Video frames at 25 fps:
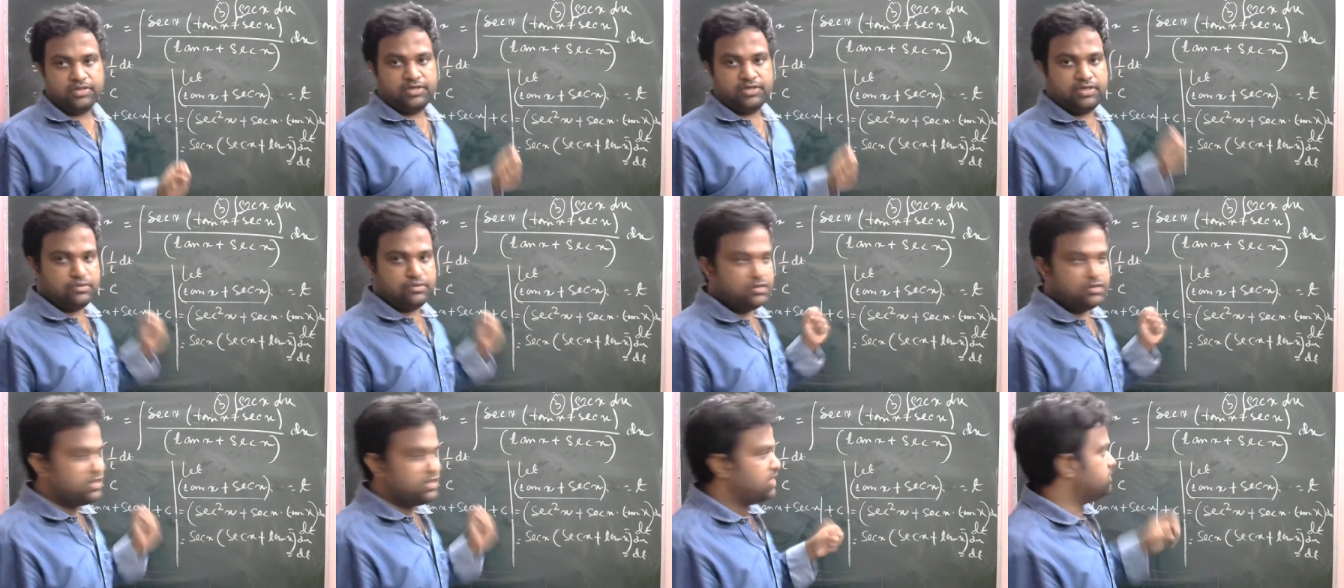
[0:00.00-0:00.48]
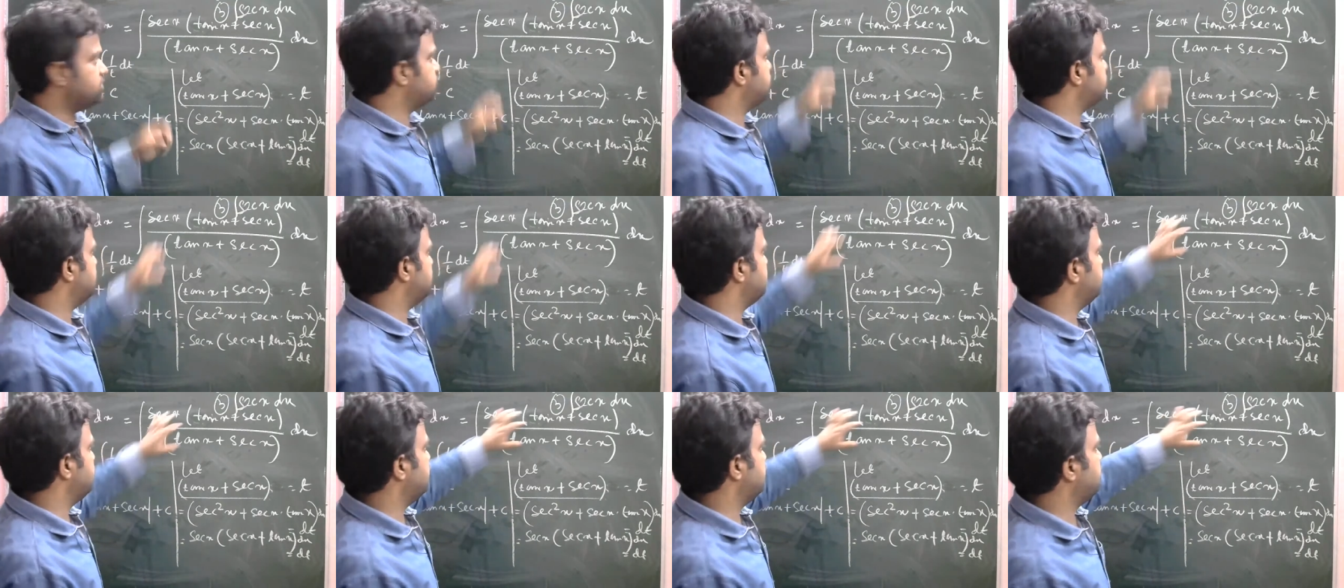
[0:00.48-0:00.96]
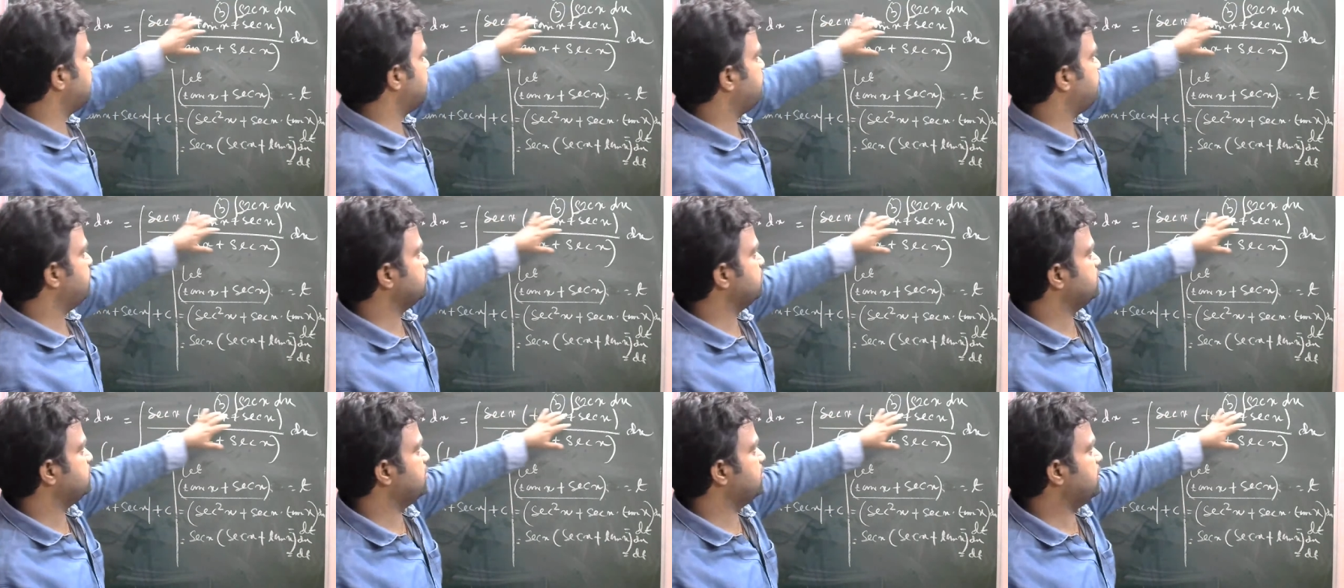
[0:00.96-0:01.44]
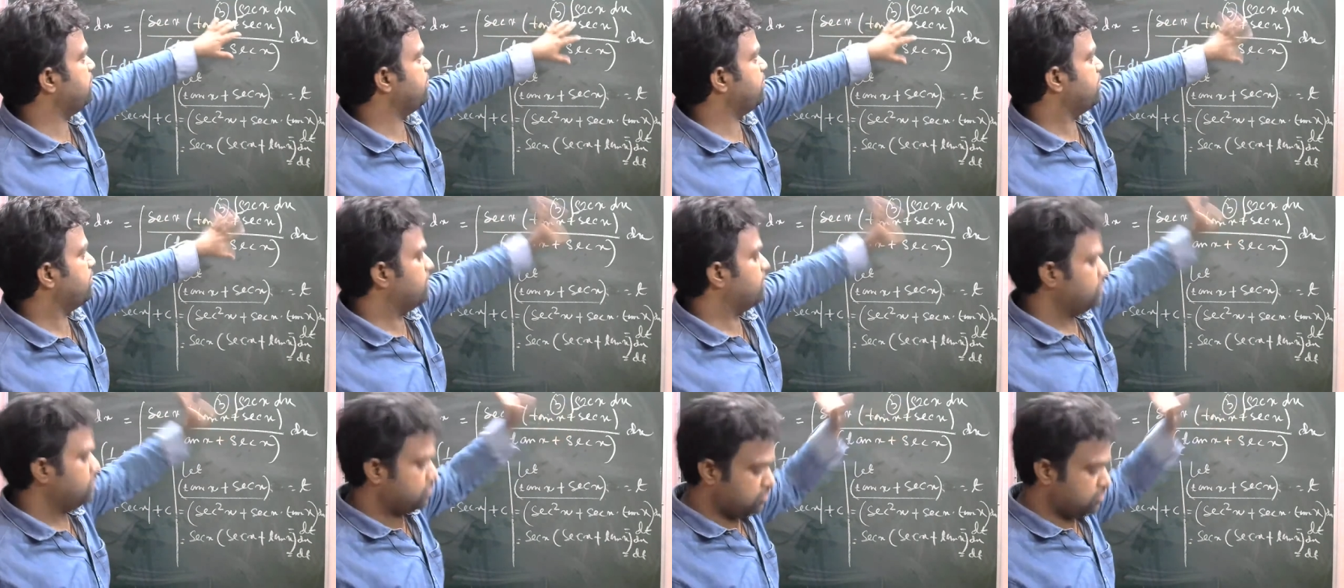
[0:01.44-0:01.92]
Now the last one will go for the
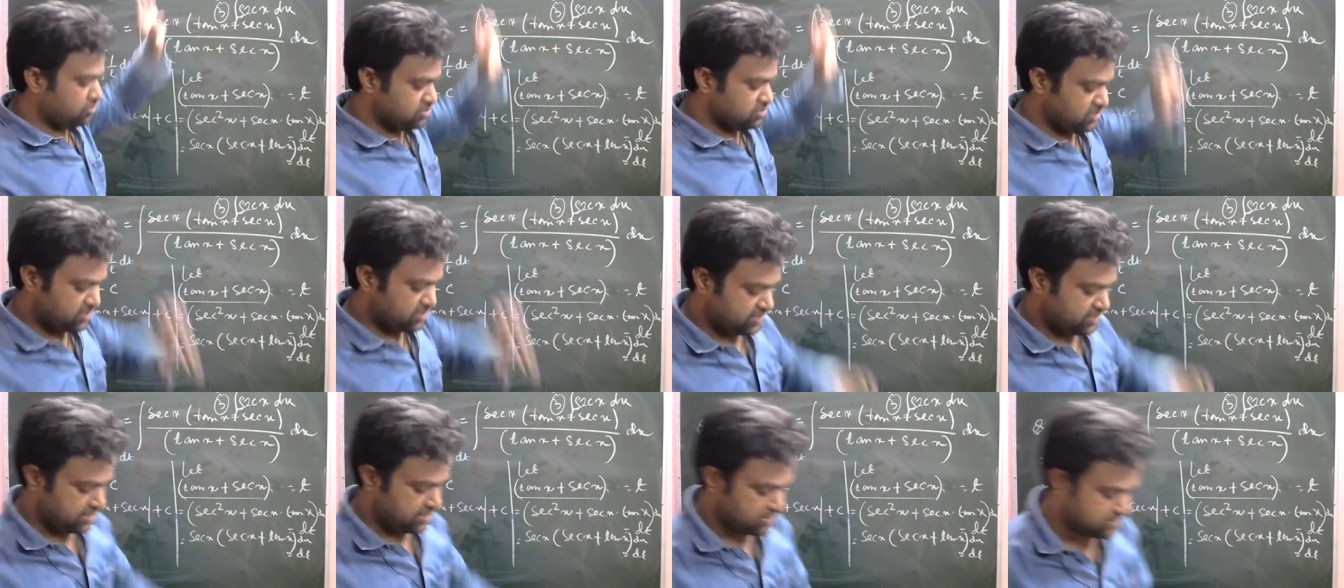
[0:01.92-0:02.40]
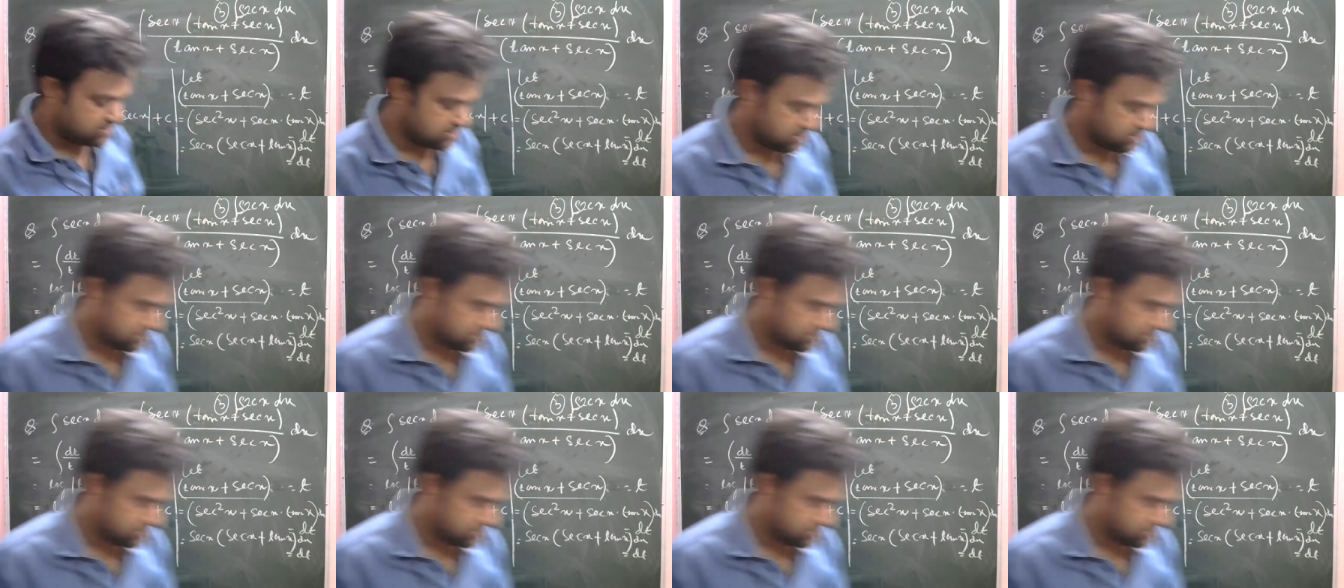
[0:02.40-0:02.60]
cosec x.